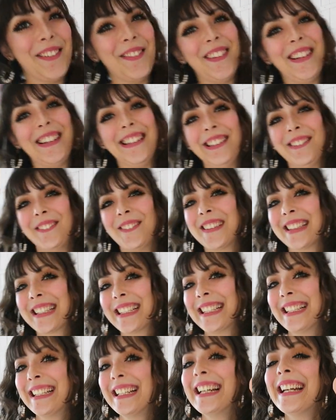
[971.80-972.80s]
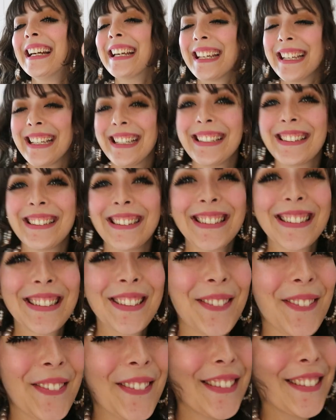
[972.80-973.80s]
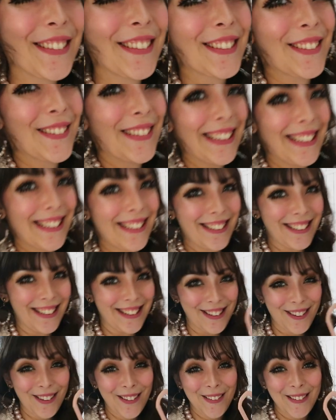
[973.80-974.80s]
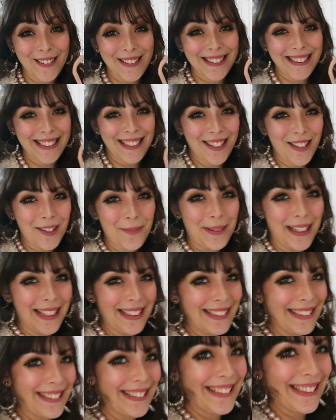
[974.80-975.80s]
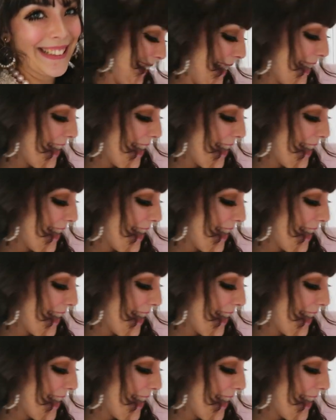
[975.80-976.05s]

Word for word: if I want to eat lots of food so I can just loosen it at the back.